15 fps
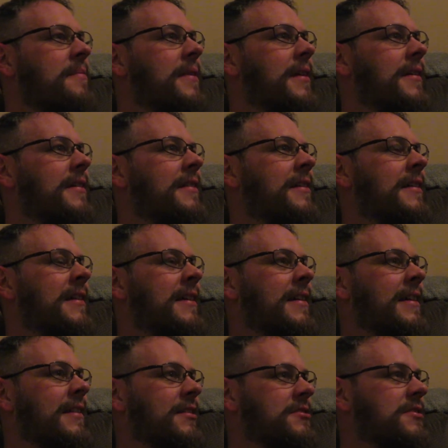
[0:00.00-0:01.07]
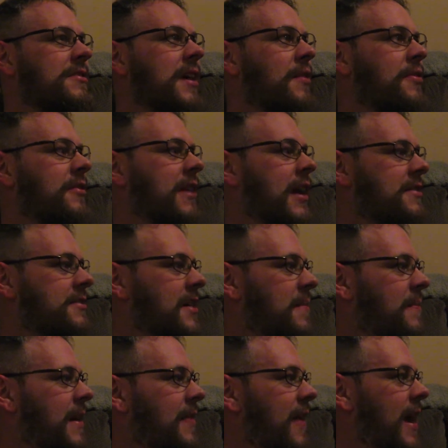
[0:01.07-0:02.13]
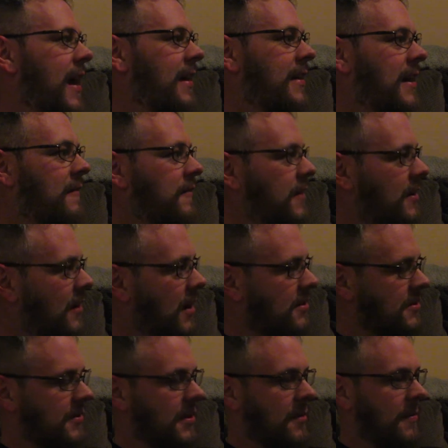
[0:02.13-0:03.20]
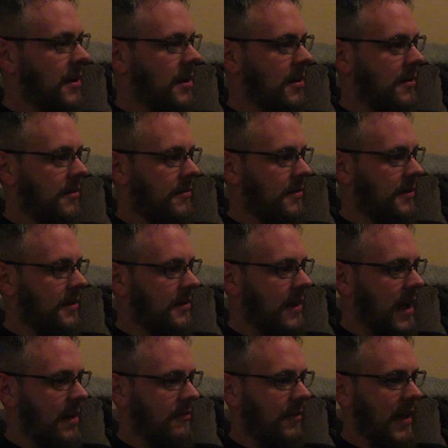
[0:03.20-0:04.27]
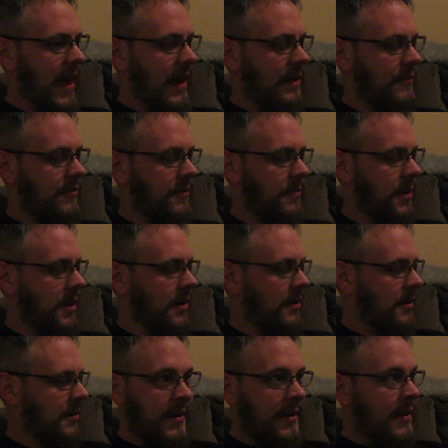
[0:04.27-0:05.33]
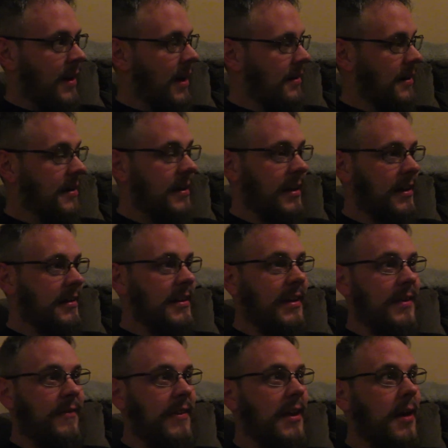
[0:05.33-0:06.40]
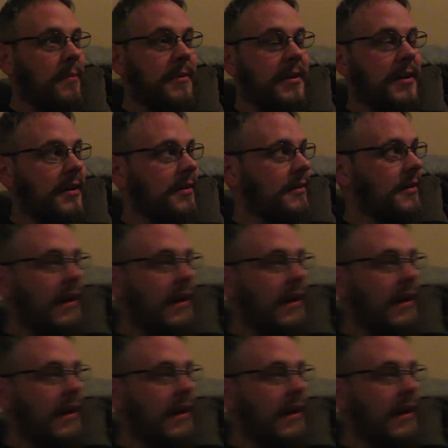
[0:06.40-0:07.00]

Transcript: but so she's out there catching up on that. I figured I'd just come in here and kind of relax for a minute. I need to get a TV up in here.